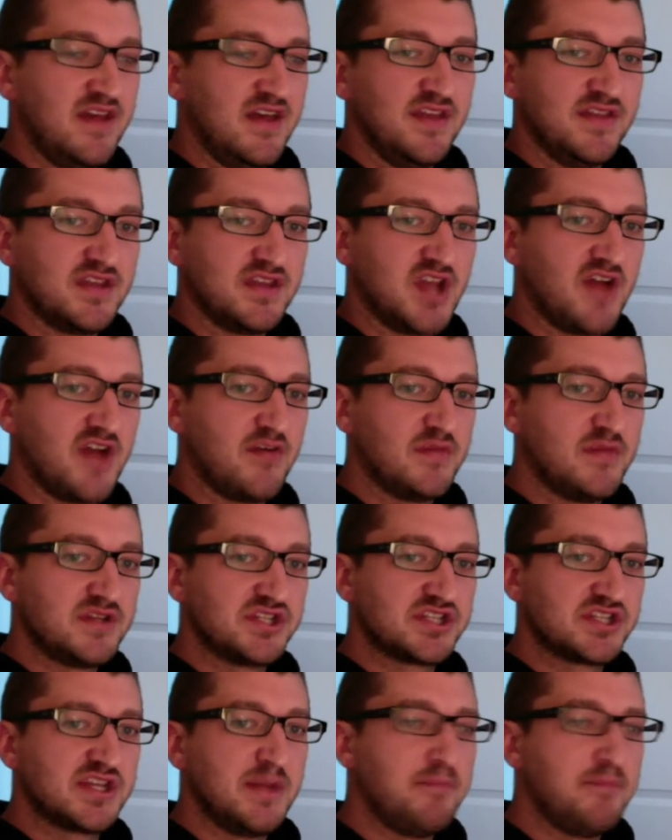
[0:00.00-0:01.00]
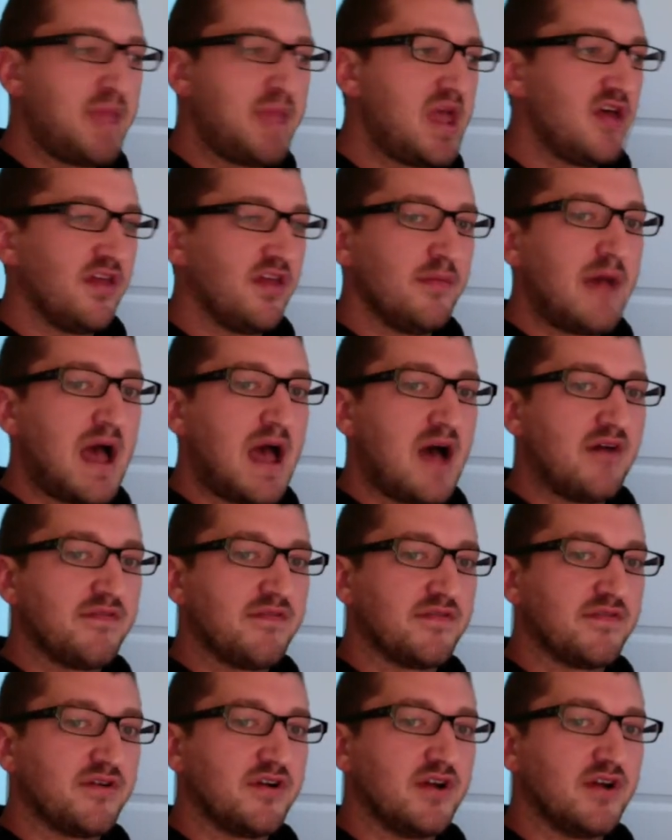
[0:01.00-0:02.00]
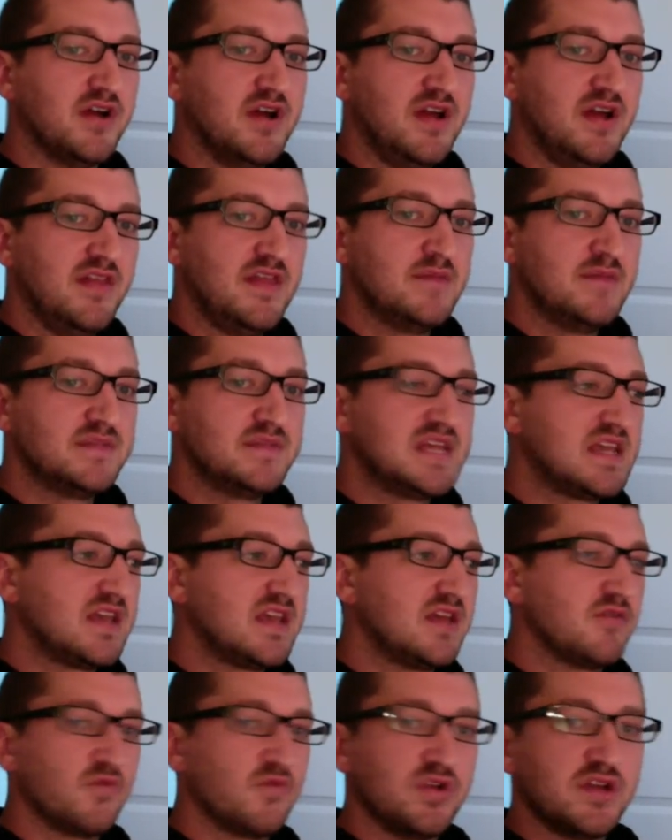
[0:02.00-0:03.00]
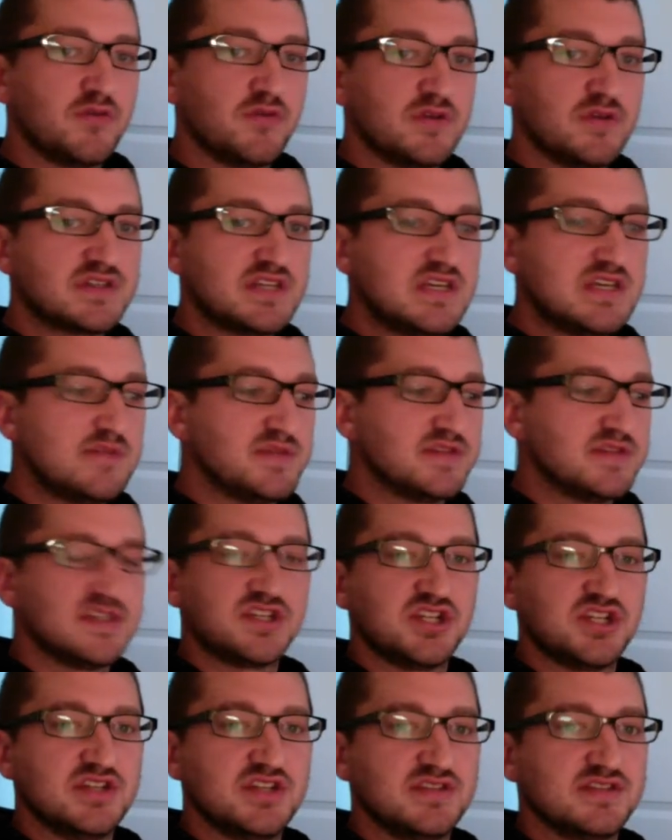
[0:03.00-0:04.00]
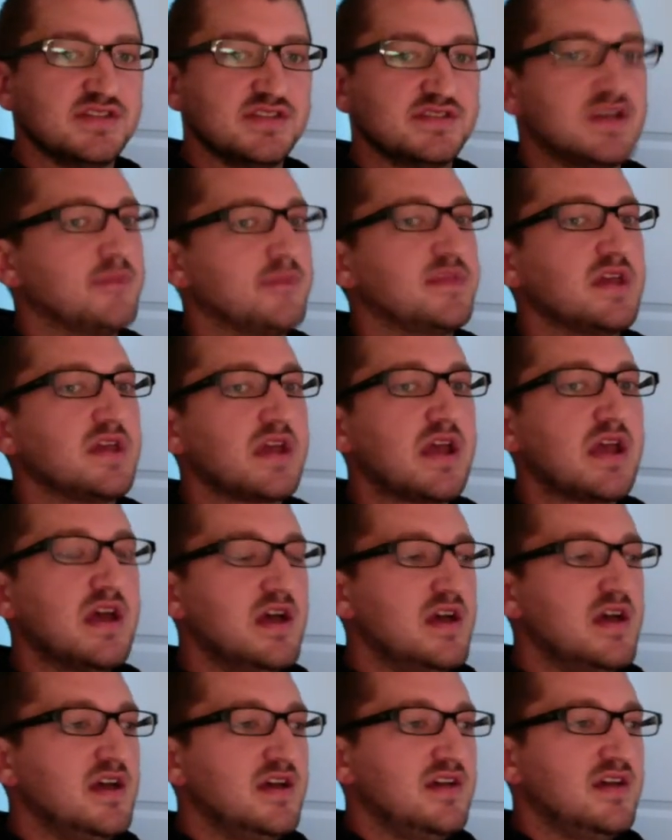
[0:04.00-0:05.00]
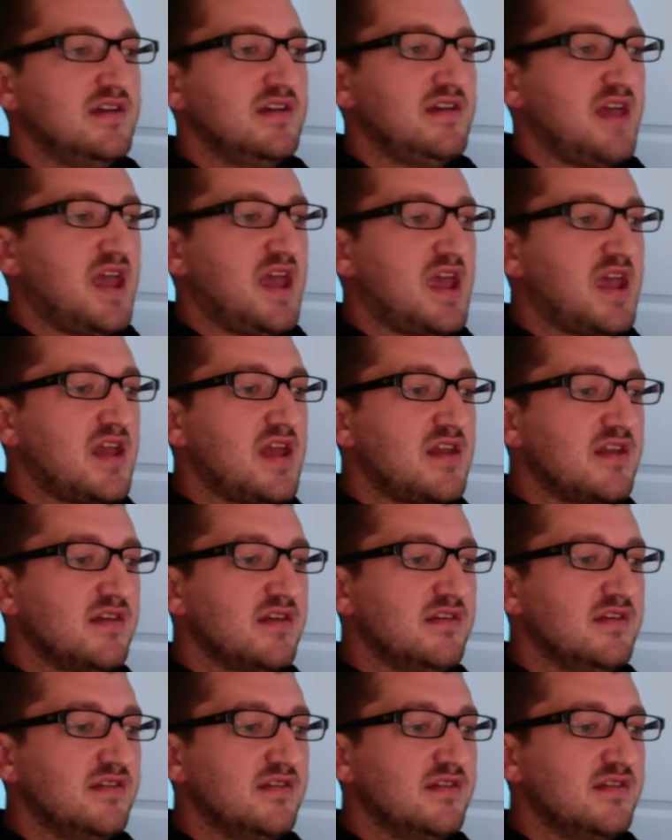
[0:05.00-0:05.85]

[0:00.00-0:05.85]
the government's just going to bail them out for them taking really risky positions in something and,